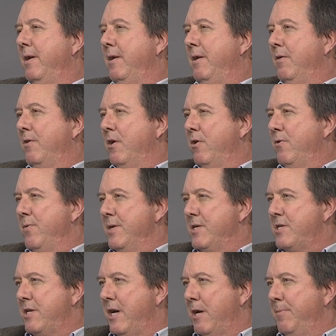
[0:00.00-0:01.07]
you know, go to an
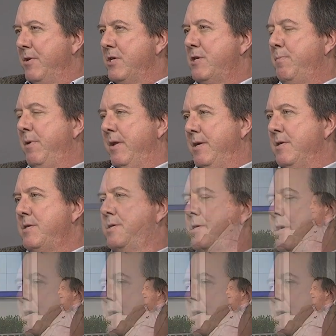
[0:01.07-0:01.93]
established place,